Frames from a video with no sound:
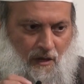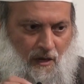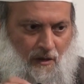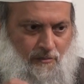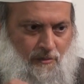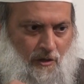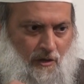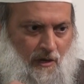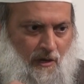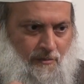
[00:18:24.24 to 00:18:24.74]

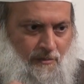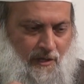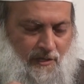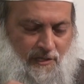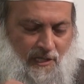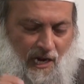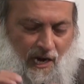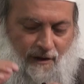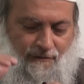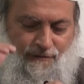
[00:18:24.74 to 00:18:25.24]
Abdullah ibn
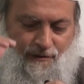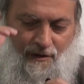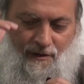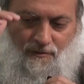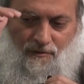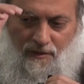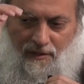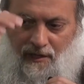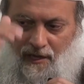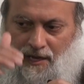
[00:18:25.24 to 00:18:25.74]

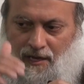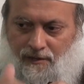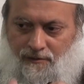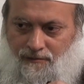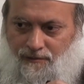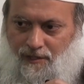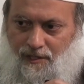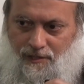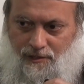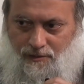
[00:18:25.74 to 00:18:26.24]
Ja'far, when they
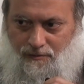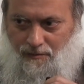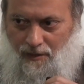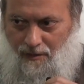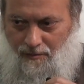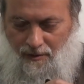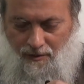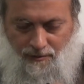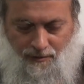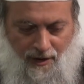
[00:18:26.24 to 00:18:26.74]
had reached
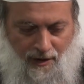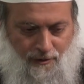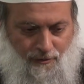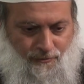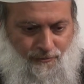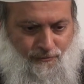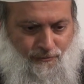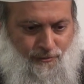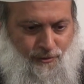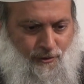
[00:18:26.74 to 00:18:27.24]
maybe around
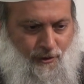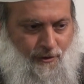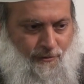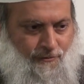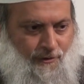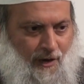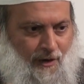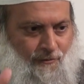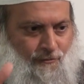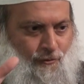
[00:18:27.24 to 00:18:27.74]

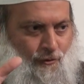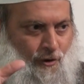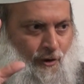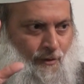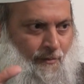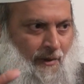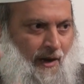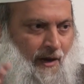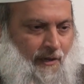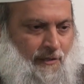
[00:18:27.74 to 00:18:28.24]
35,
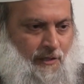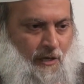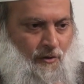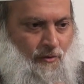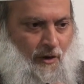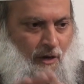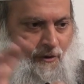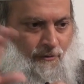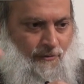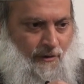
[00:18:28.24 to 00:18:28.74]
40 miles
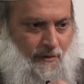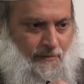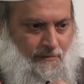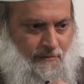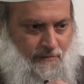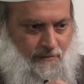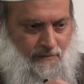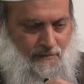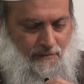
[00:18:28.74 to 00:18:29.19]
away from